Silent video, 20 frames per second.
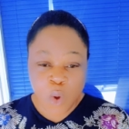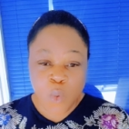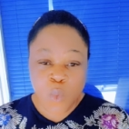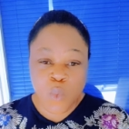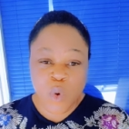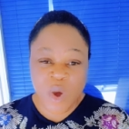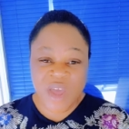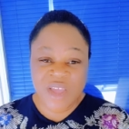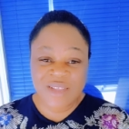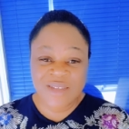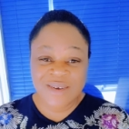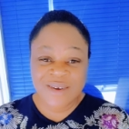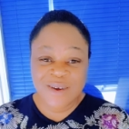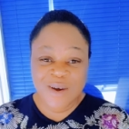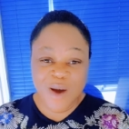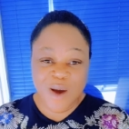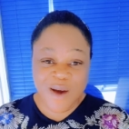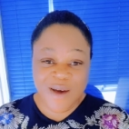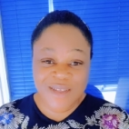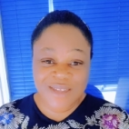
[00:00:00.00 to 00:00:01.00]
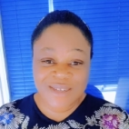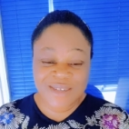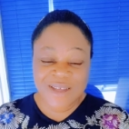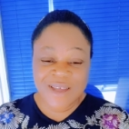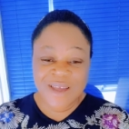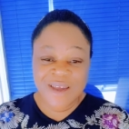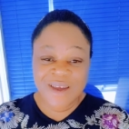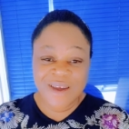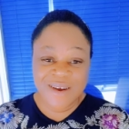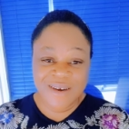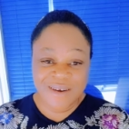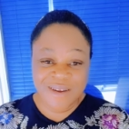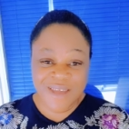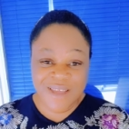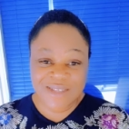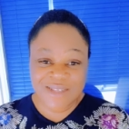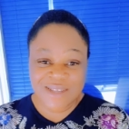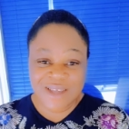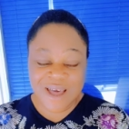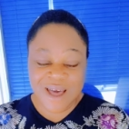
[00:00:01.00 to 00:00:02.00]
When God
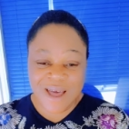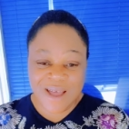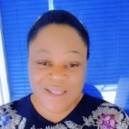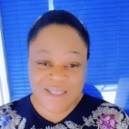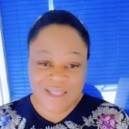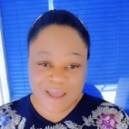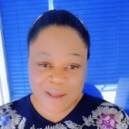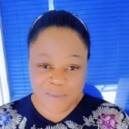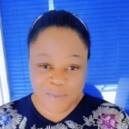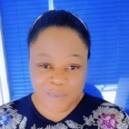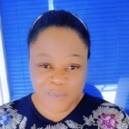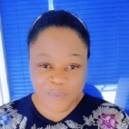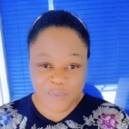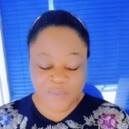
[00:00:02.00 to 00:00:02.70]
created Adam,